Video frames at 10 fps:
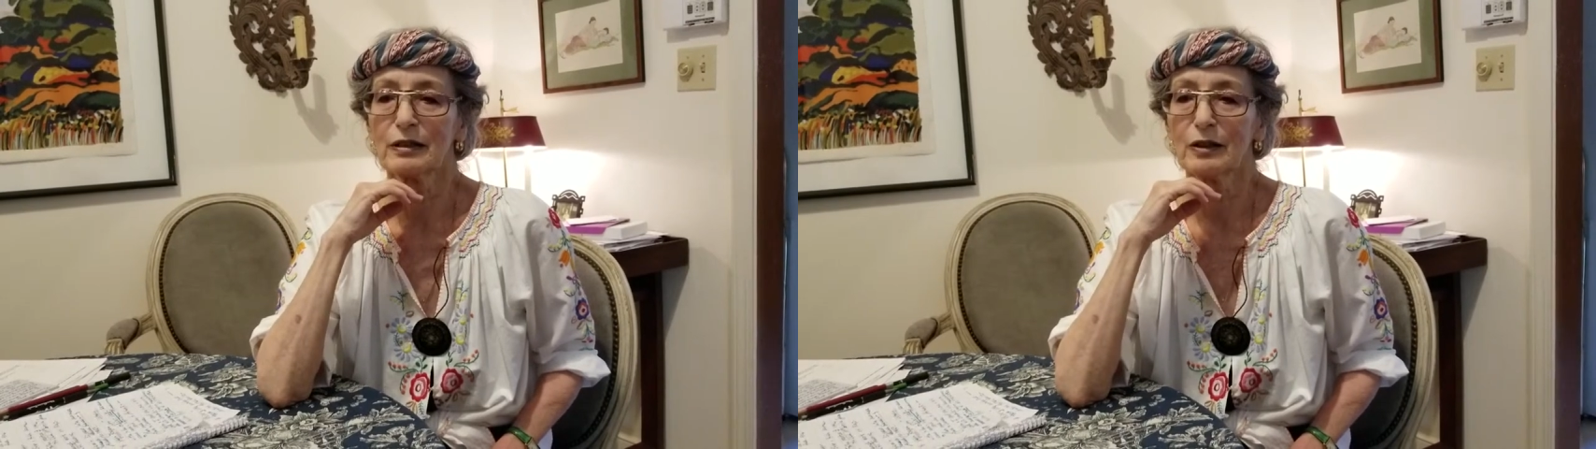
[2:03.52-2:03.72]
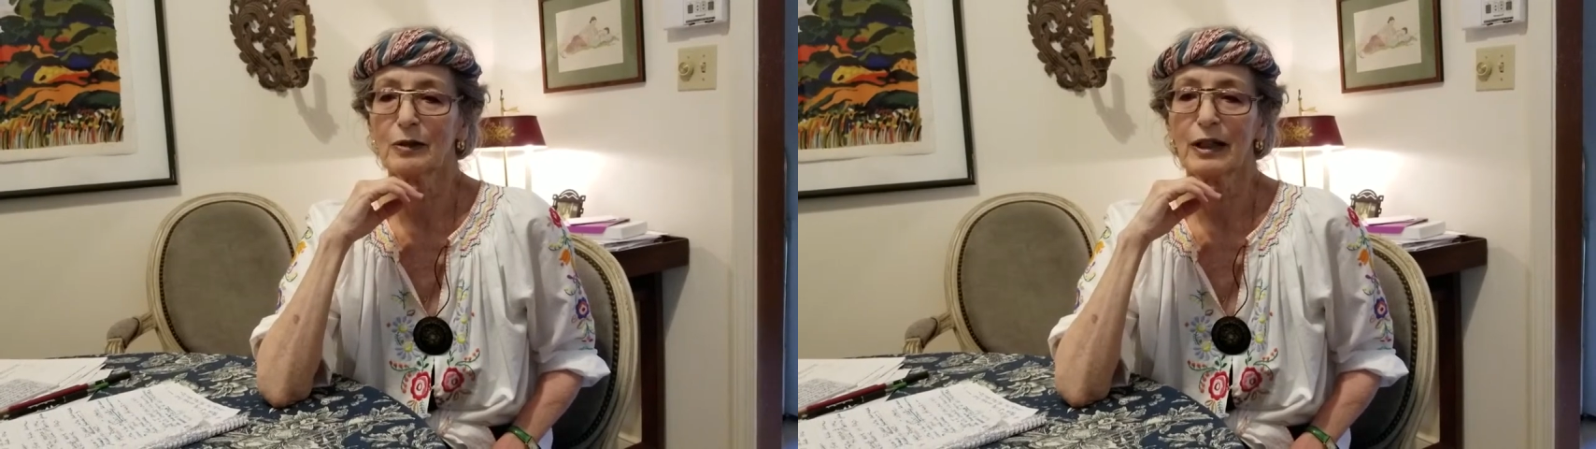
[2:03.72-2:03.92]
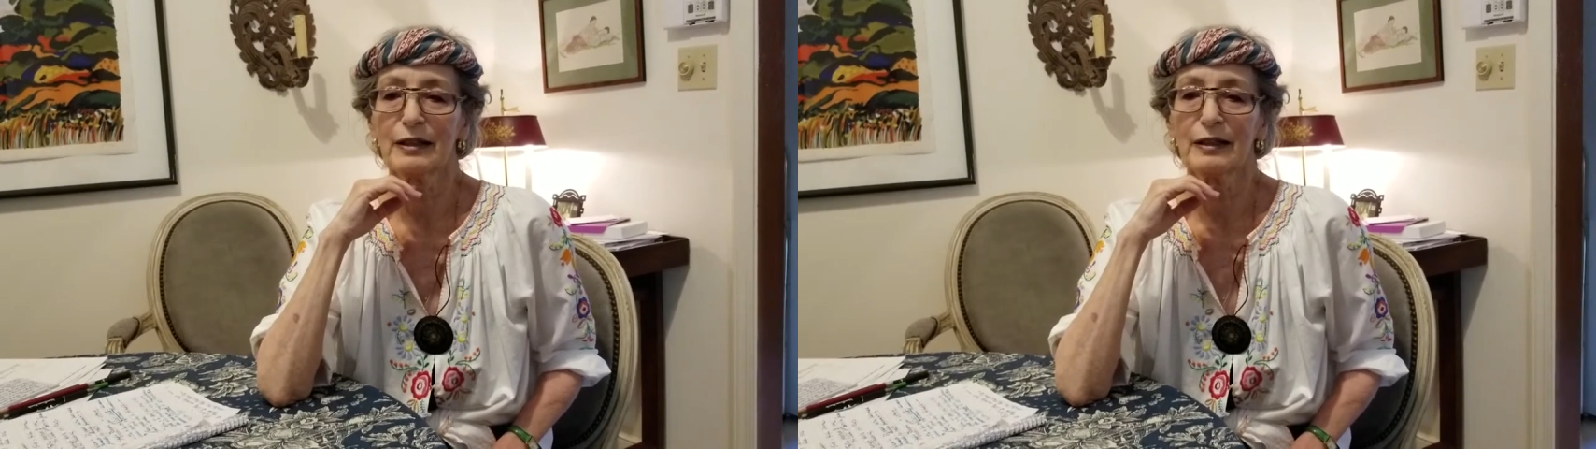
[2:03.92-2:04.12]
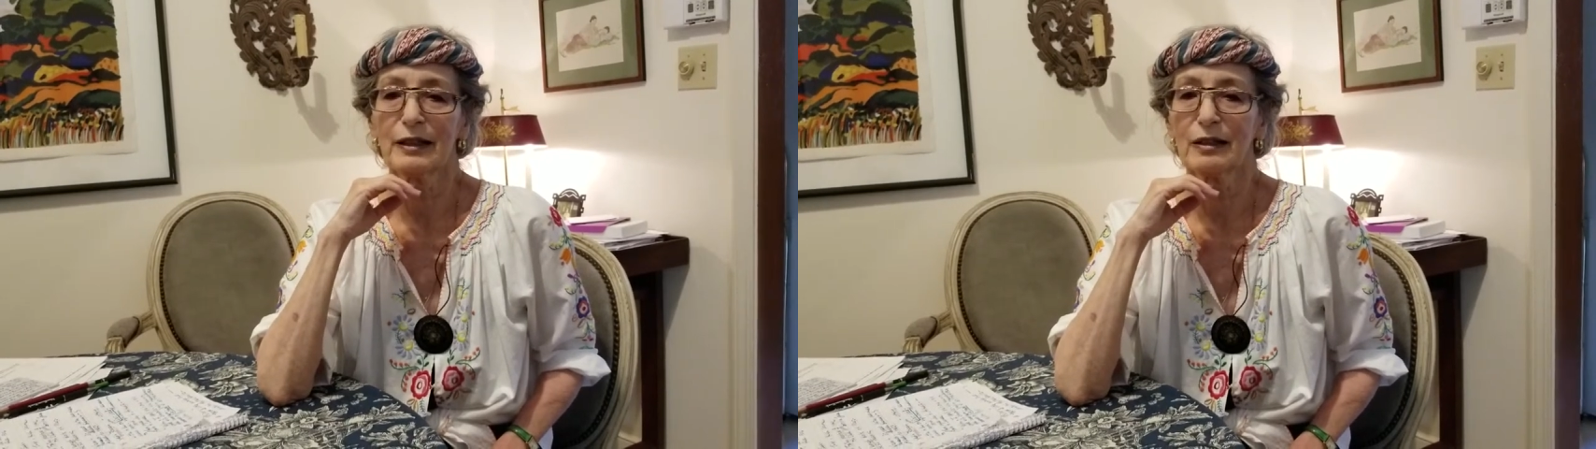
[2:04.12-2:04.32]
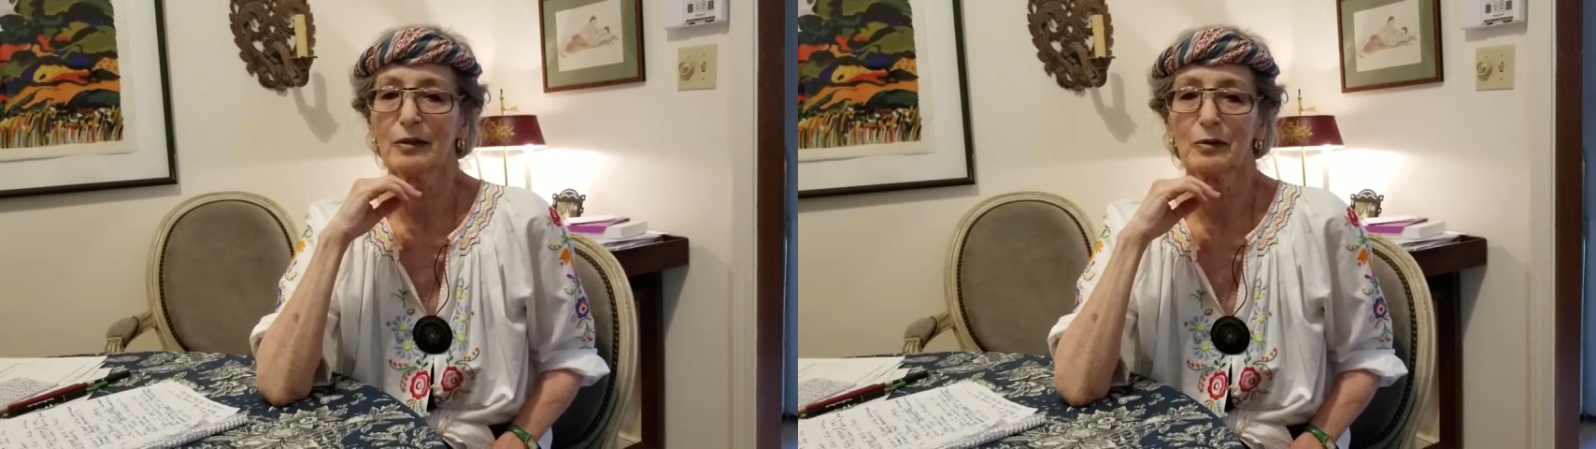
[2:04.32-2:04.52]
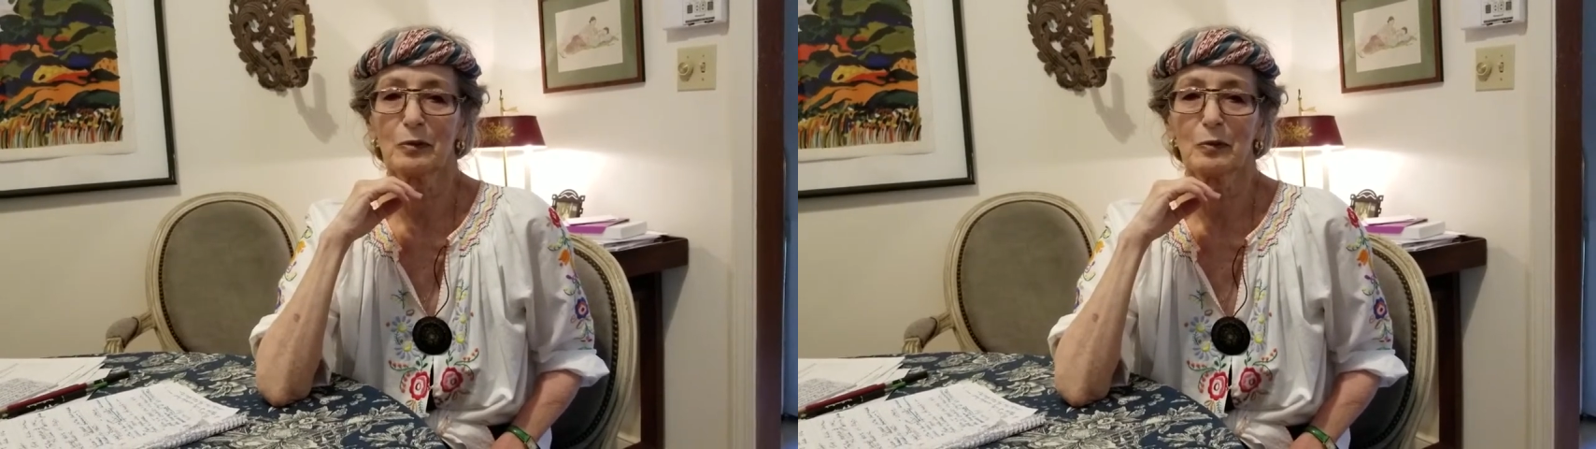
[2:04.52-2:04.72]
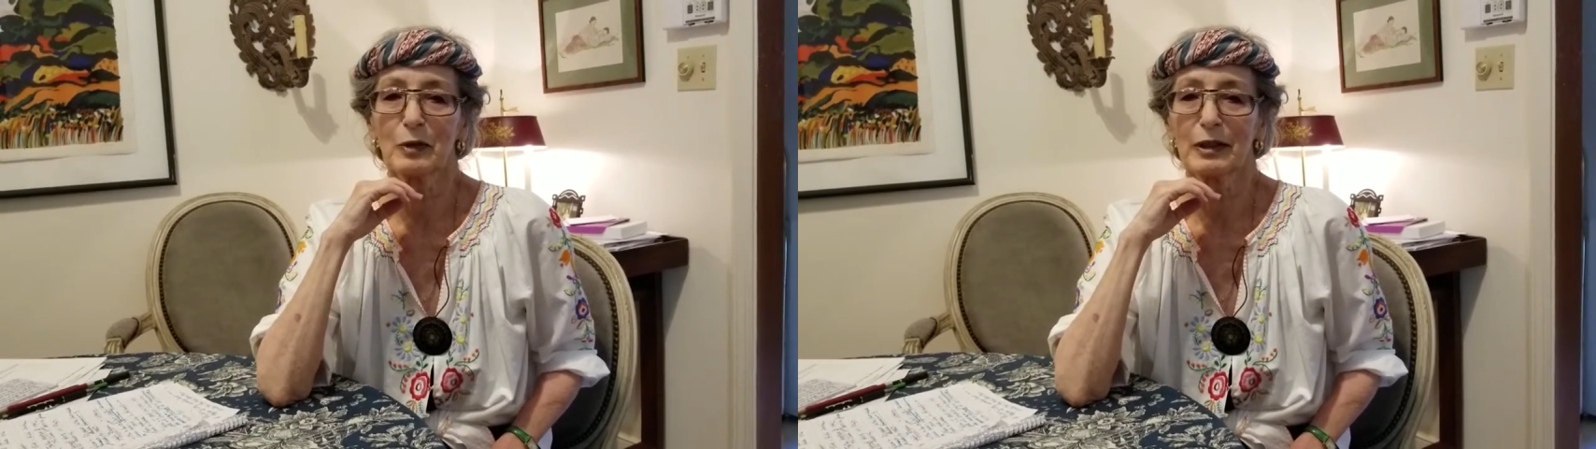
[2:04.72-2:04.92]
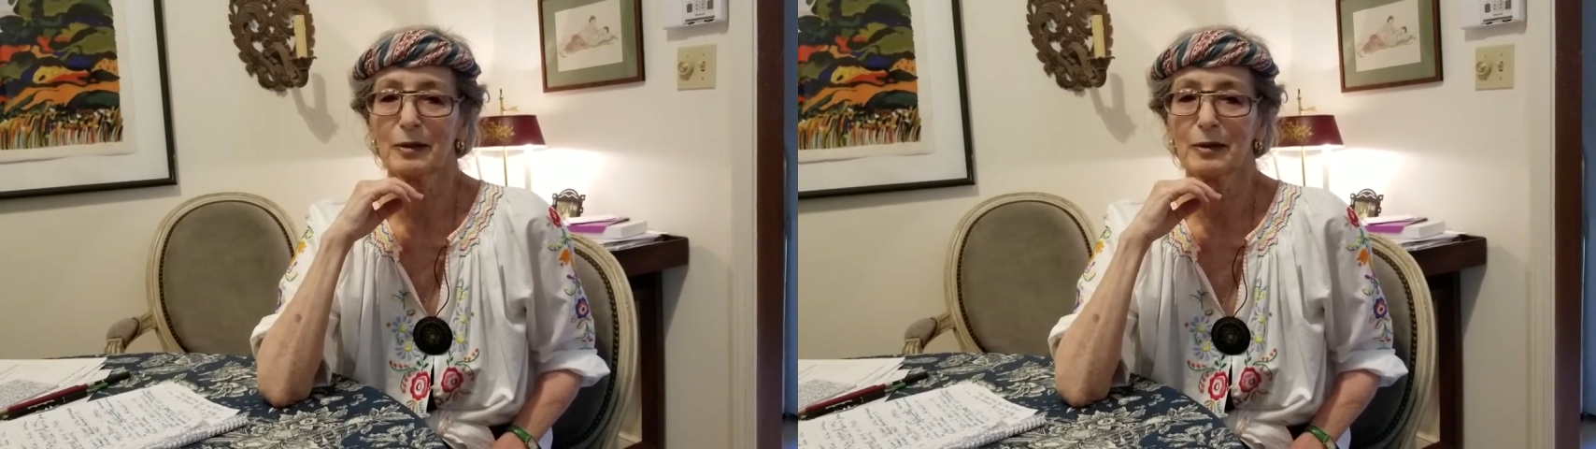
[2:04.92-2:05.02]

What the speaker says: no idea what